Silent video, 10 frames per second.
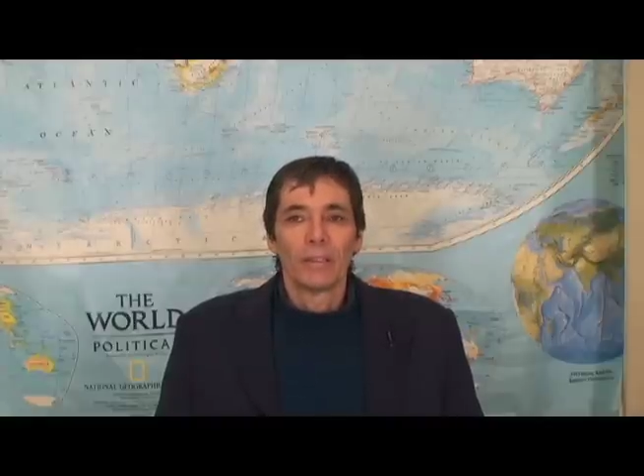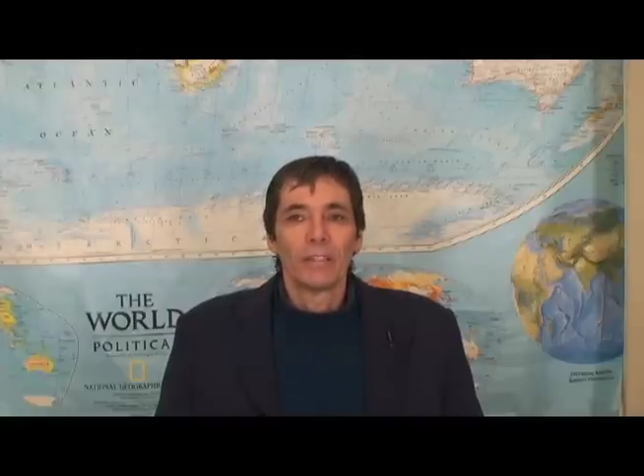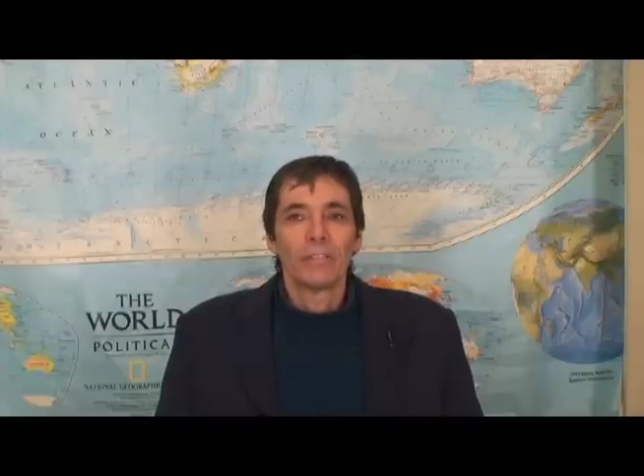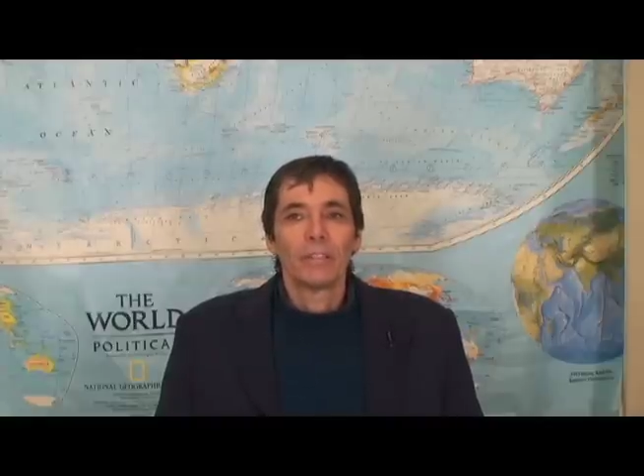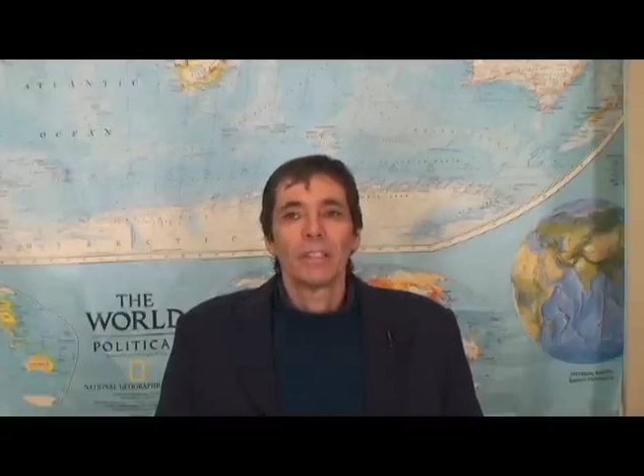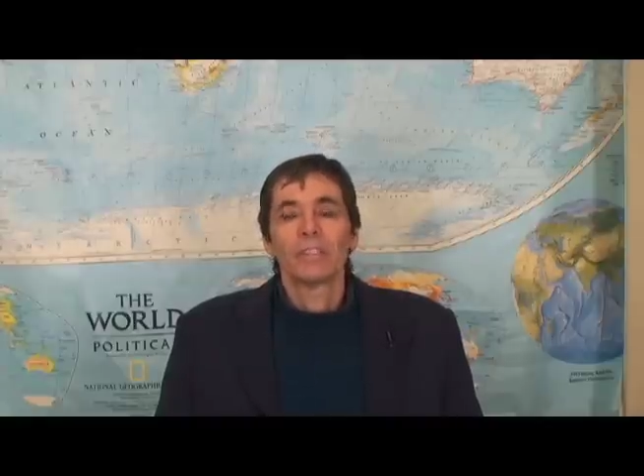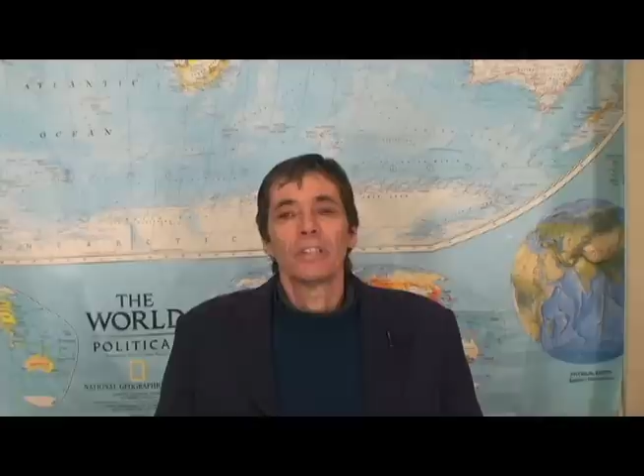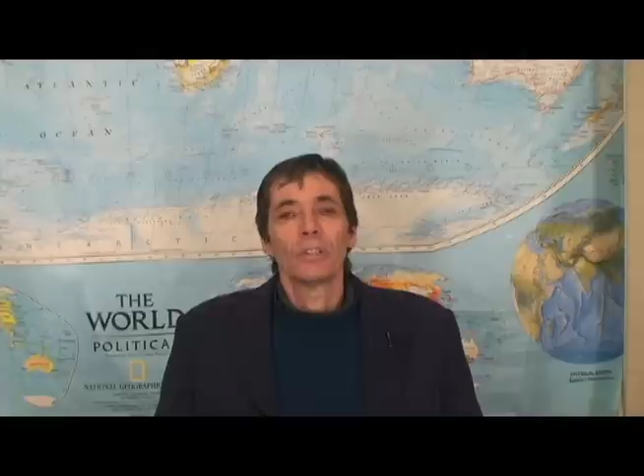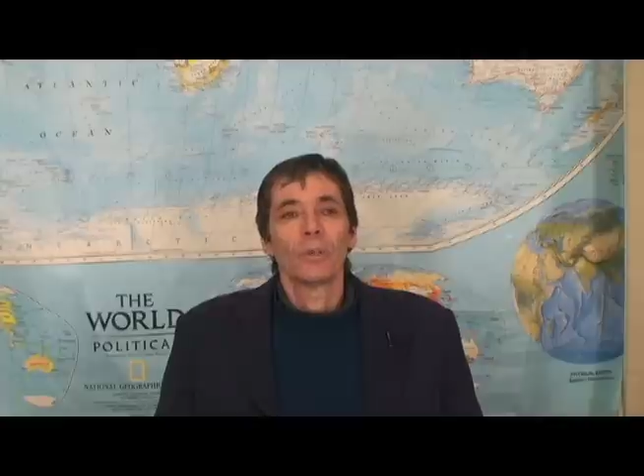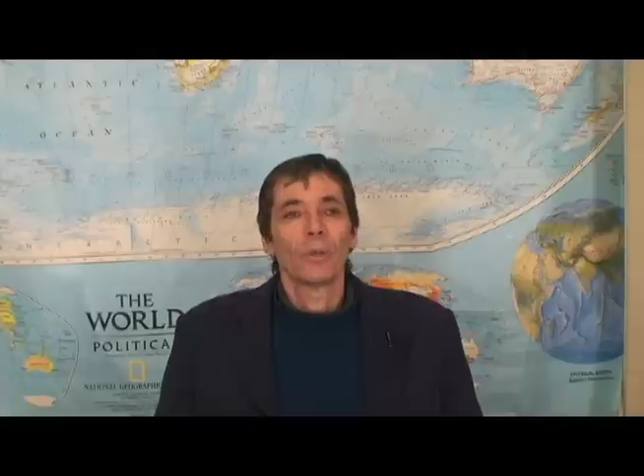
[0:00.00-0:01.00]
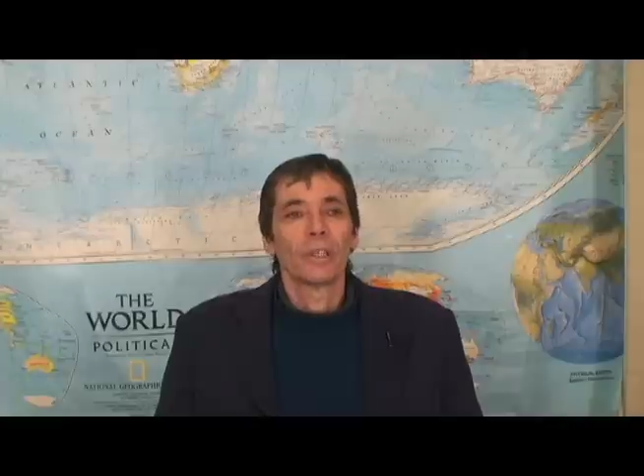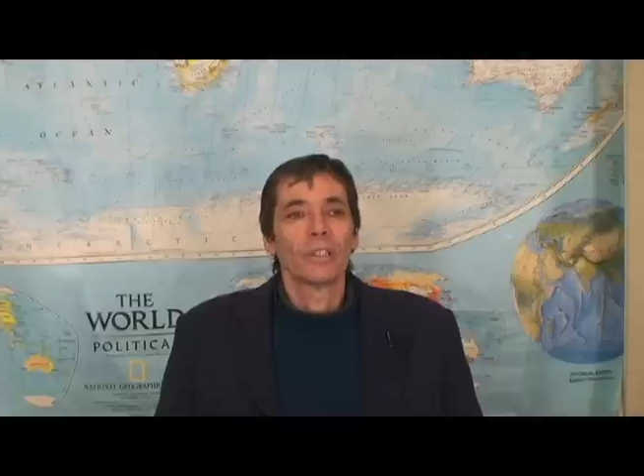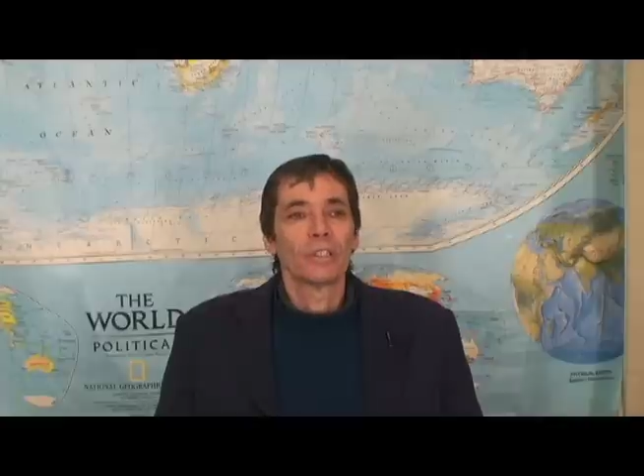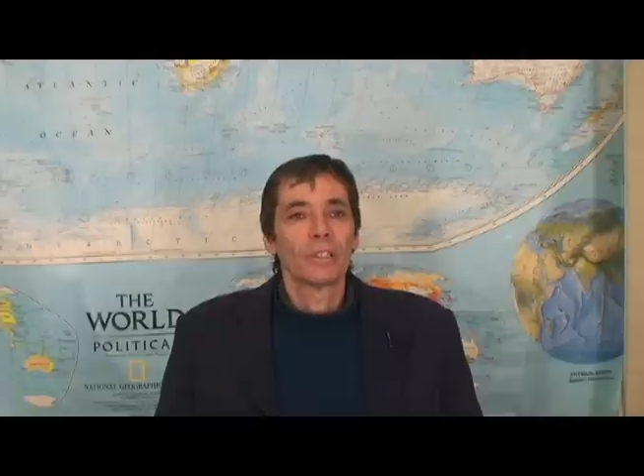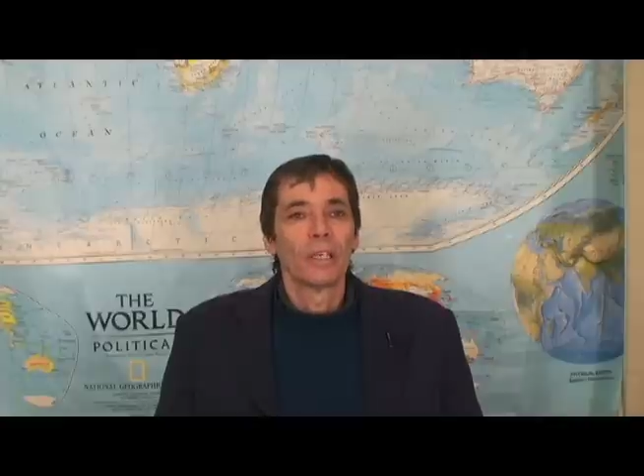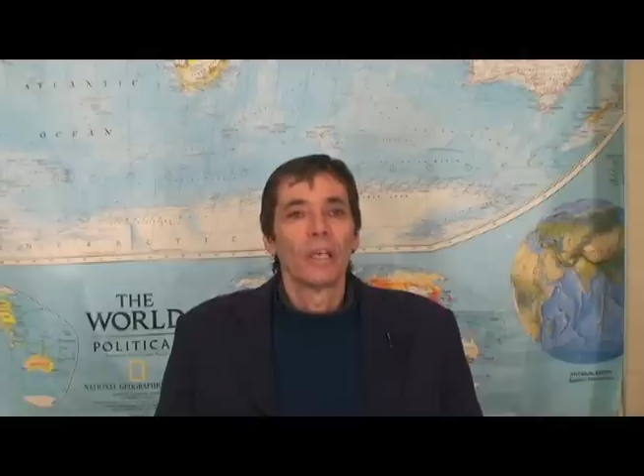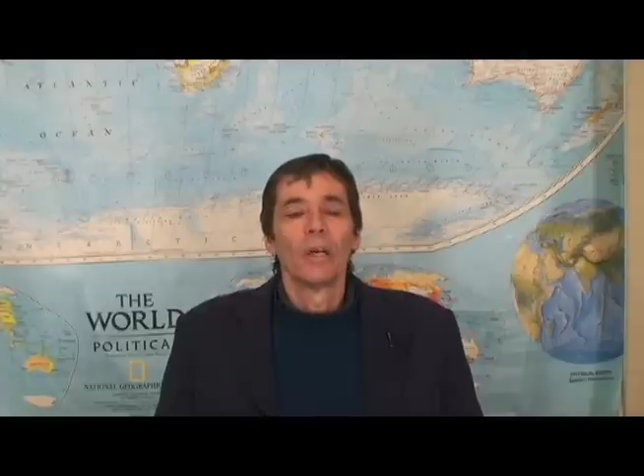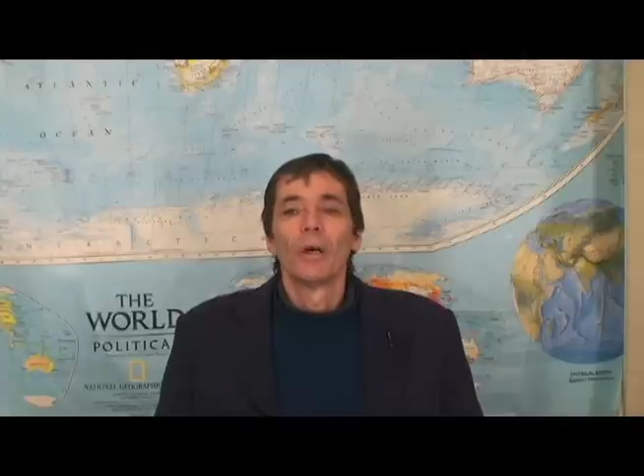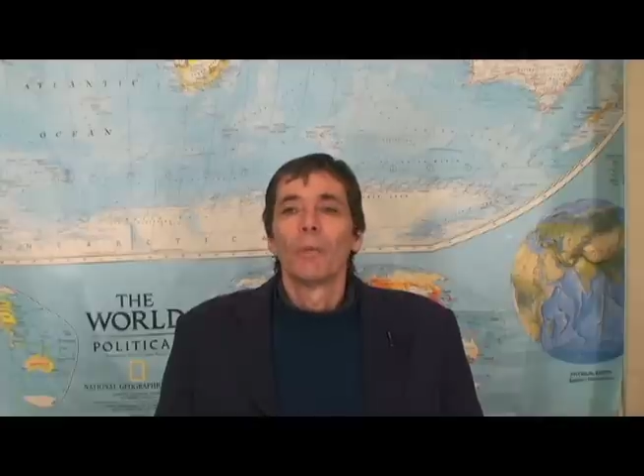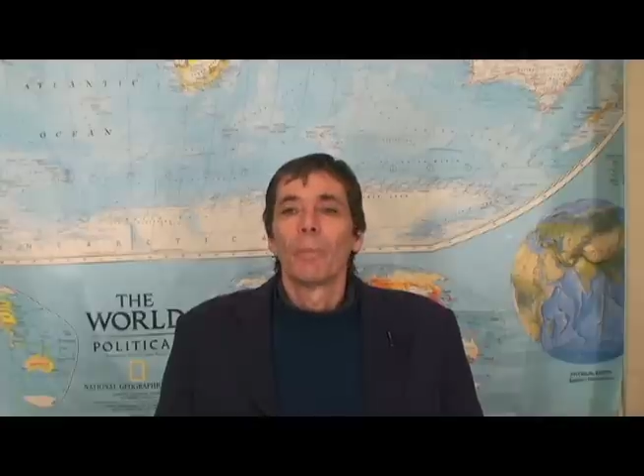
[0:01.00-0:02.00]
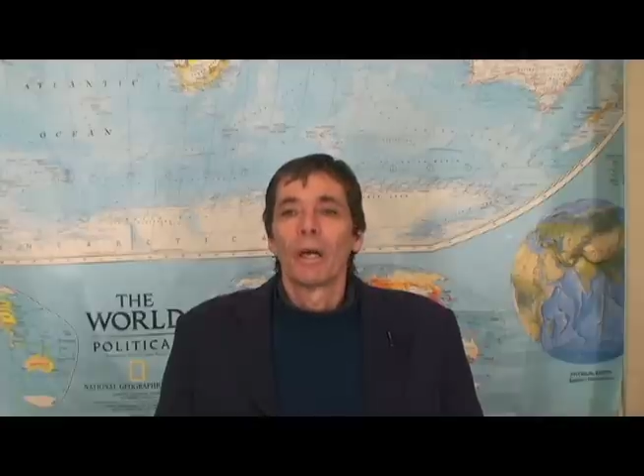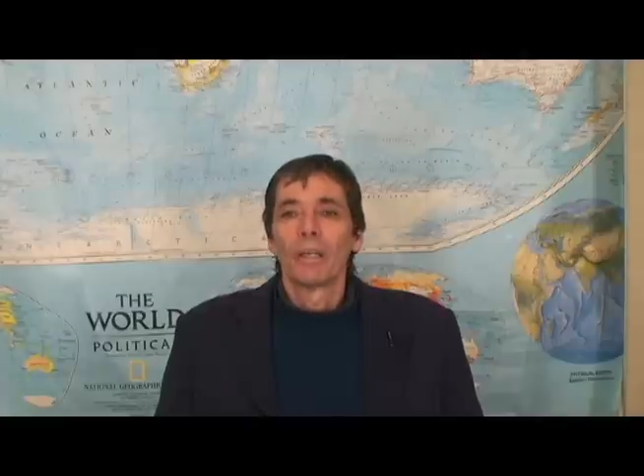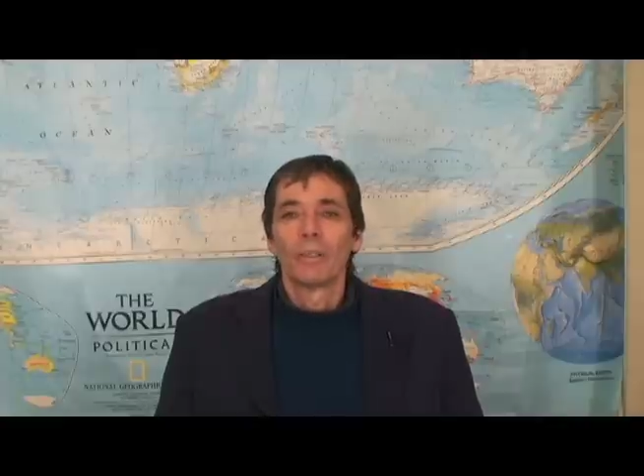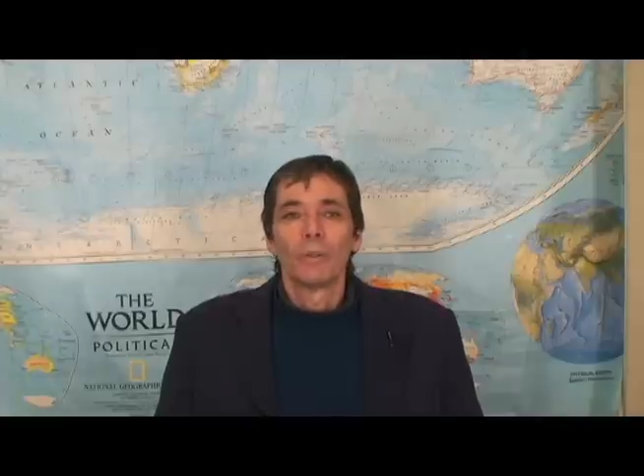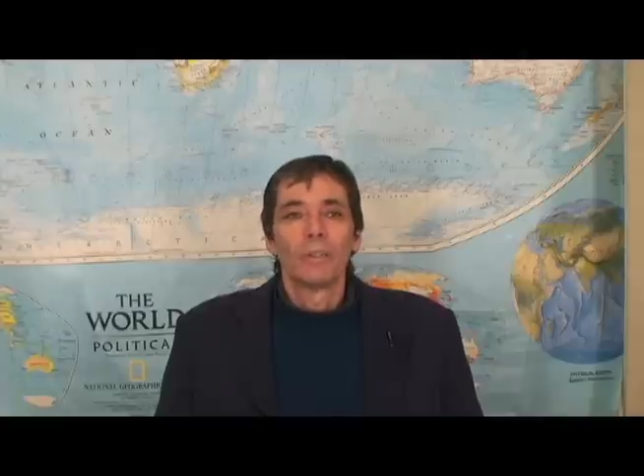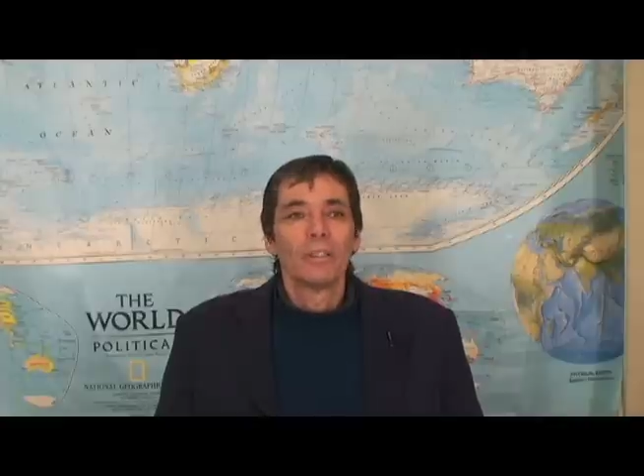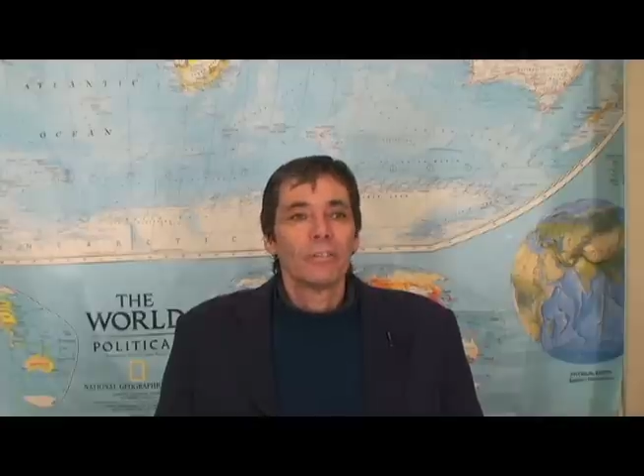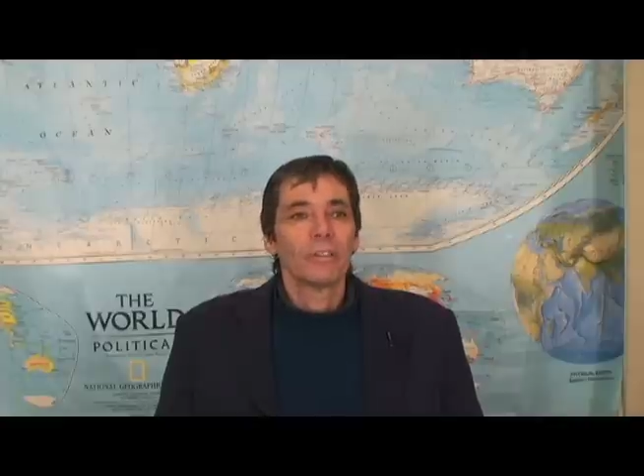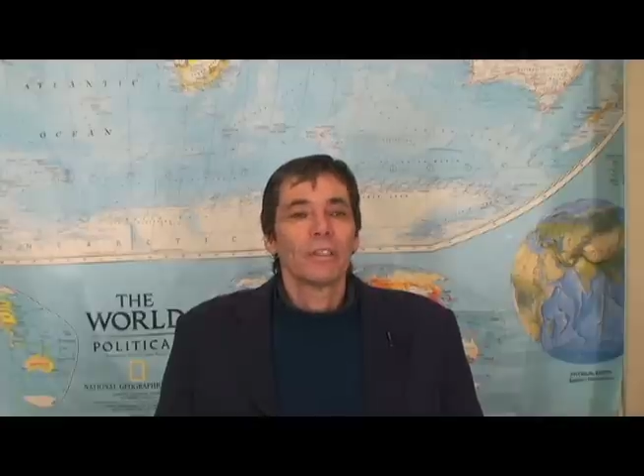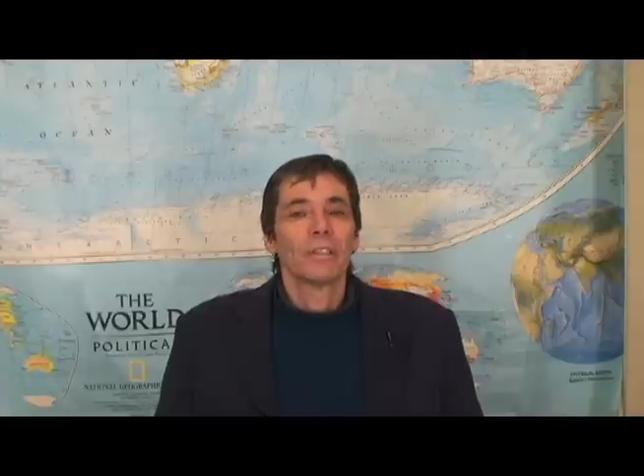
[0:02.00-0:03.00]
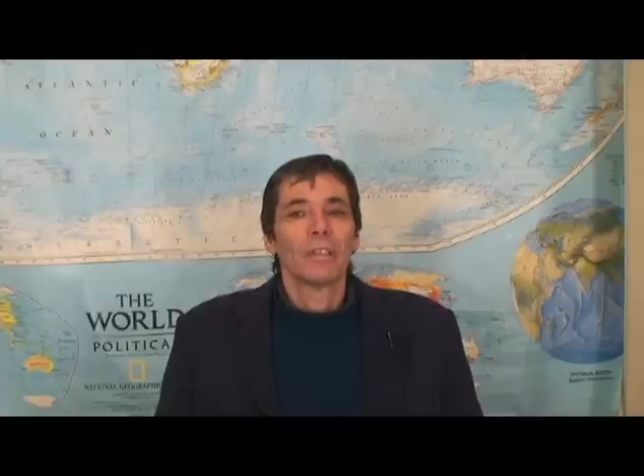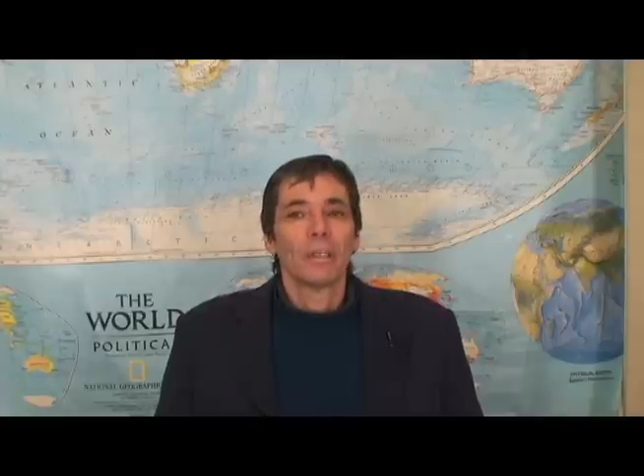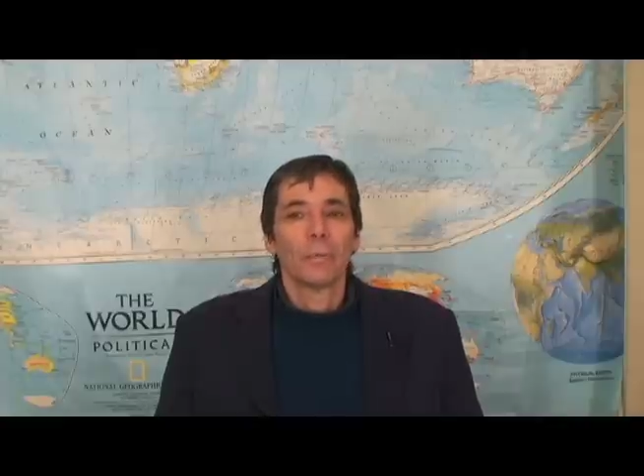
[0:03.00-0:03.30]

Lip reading: Different essential oils bind to different